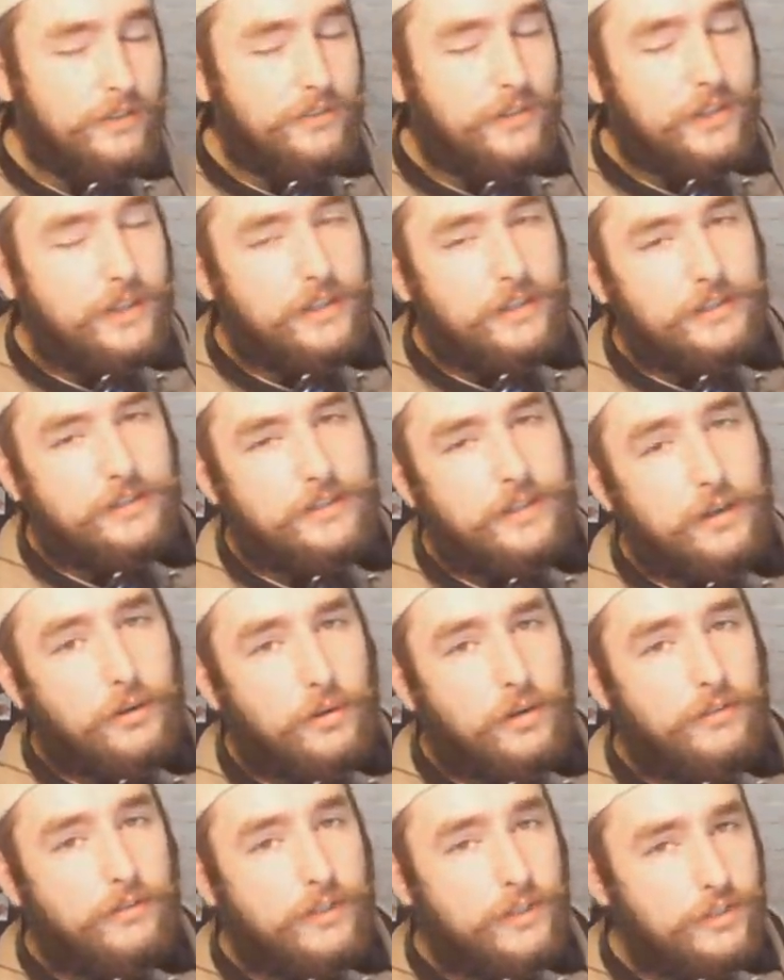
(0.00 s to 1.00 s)
They're going to sell
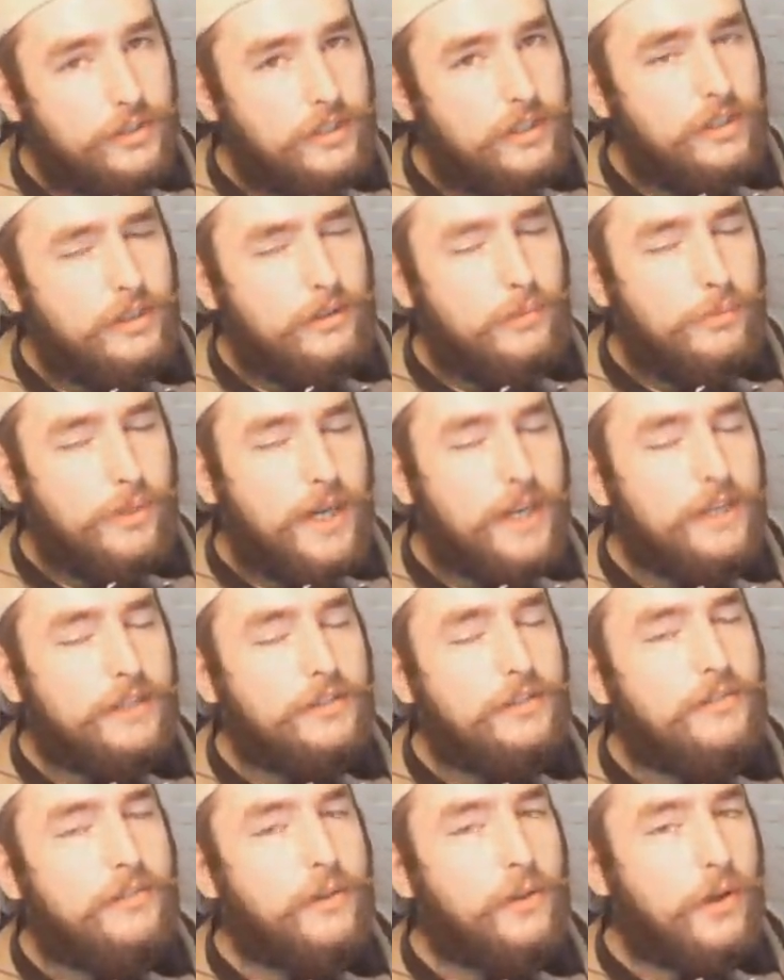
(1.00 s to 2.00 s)
eventually the
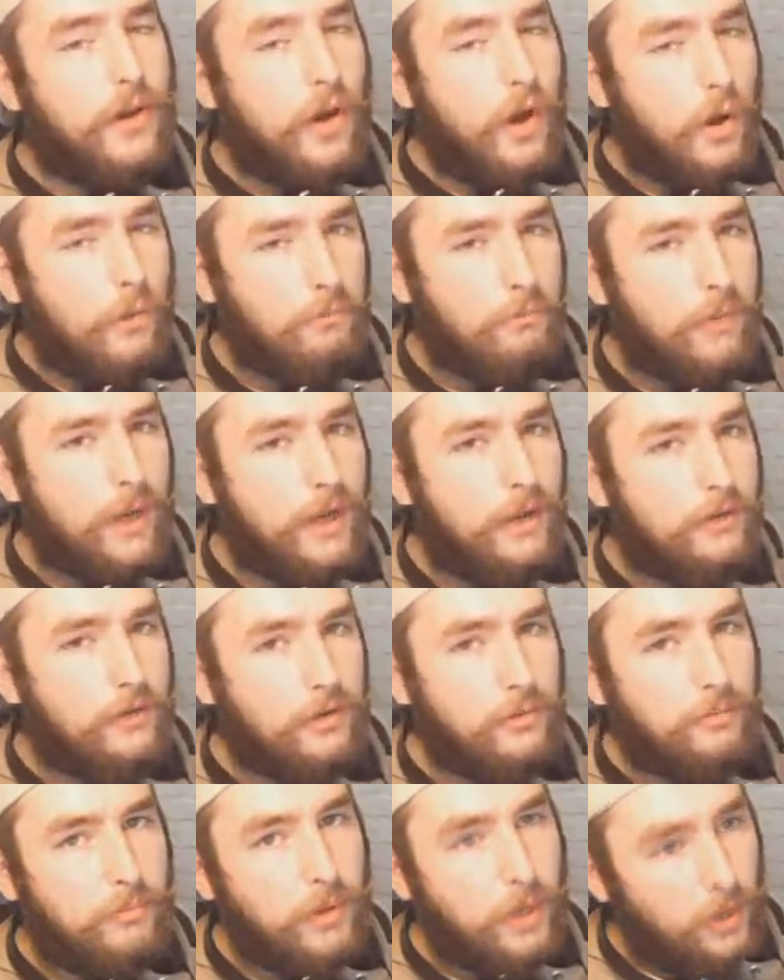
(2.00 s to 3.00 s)
plans for the
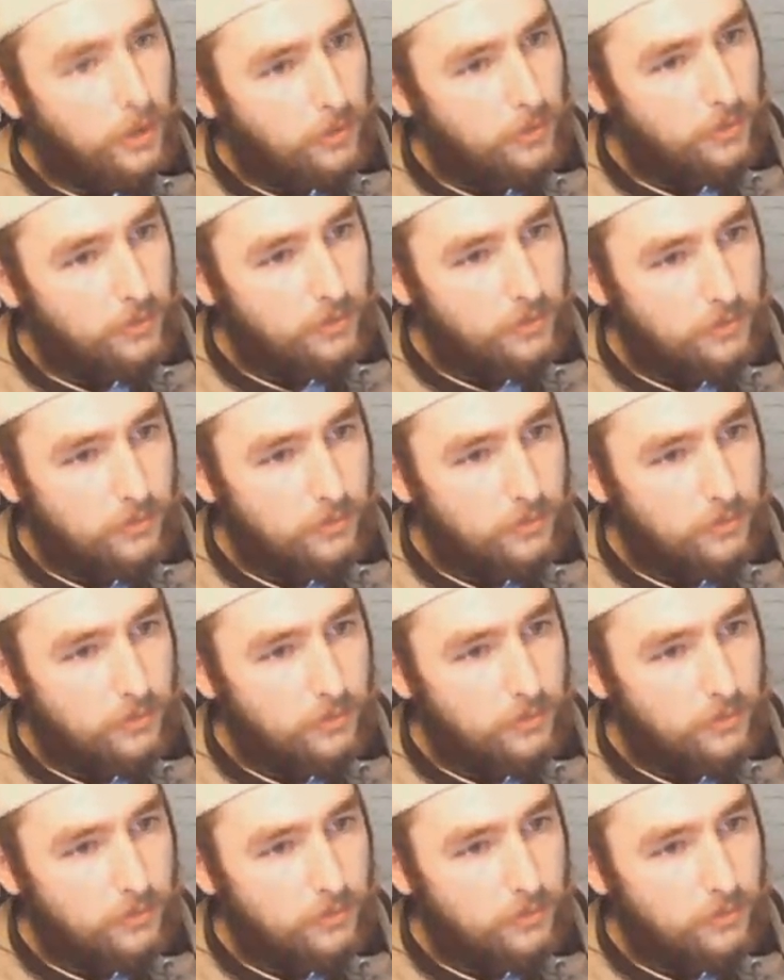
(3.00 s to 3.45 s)
compound bow,